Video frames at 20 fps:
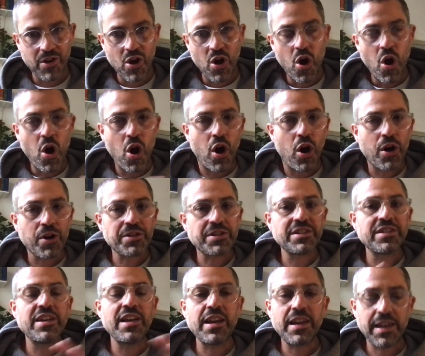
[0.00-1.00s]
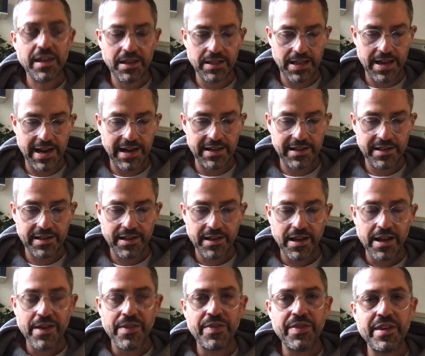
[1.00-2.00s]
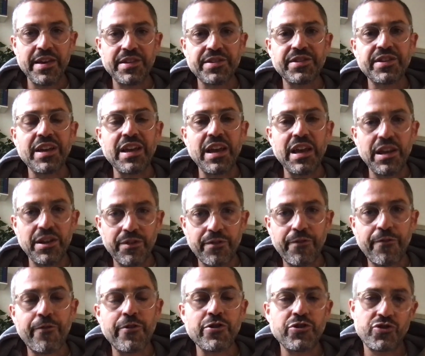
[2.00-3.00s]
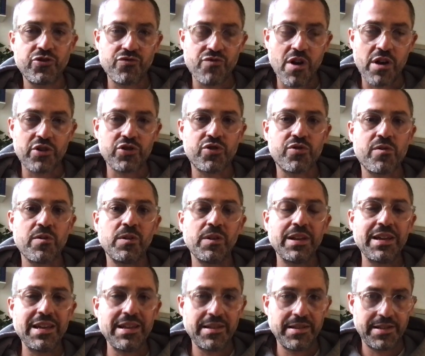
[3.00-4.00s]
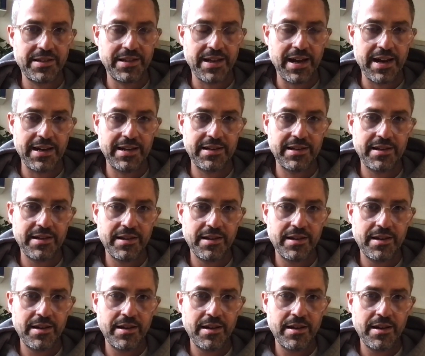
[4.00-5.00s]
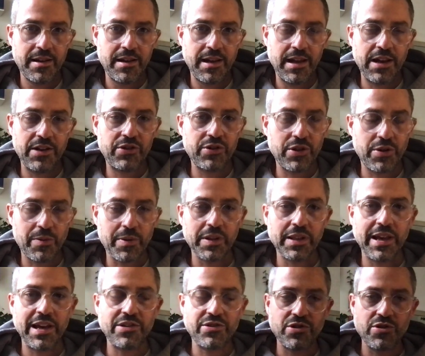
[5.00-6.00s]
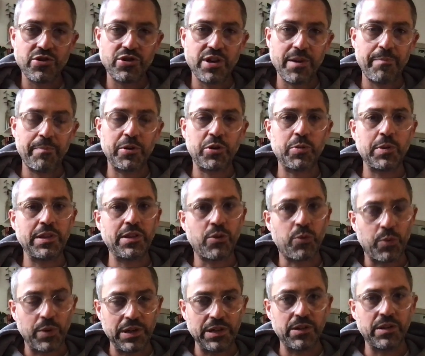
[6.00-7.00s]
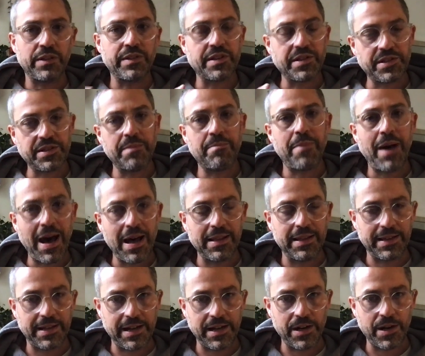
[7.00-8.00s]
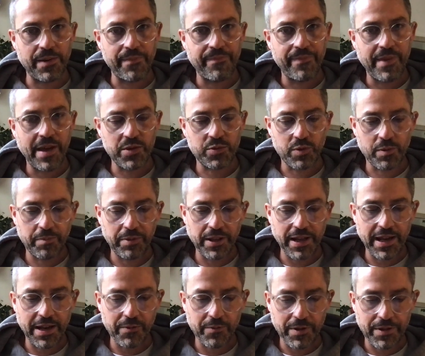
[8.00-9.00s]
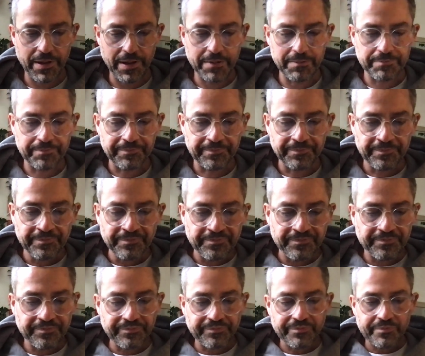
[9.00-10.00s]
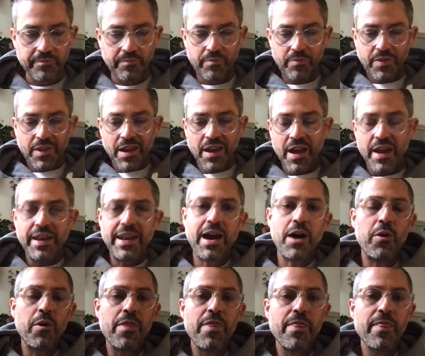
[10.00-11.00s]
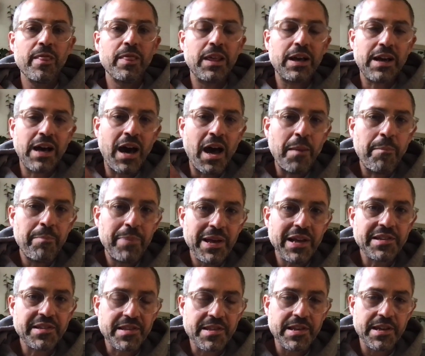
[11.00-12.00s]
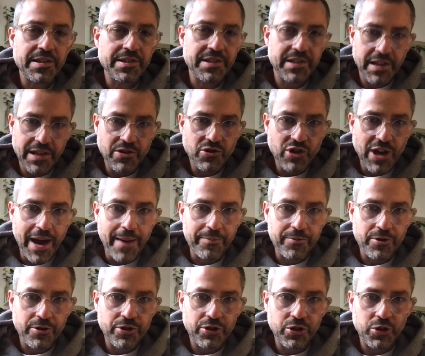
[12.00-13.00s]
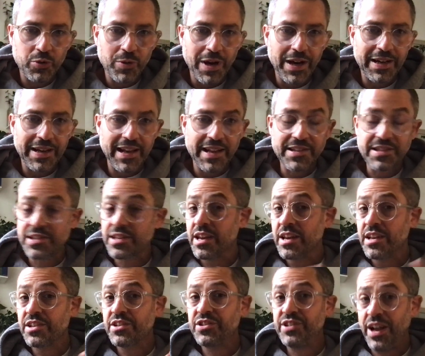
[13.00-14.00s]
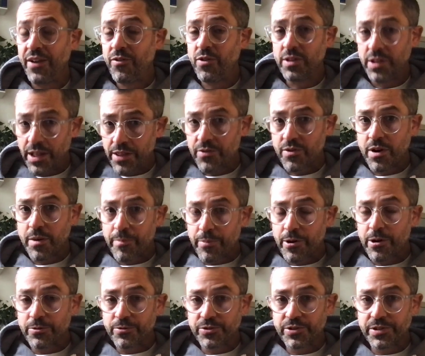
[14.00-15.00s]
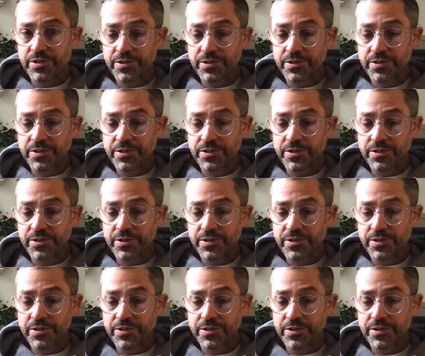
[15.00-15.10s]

articulate this infrastructural insight into the relationship between the real and the symbolic here as we're playing with it. Now, Lacan pits this in chapter 2 against several other approaches.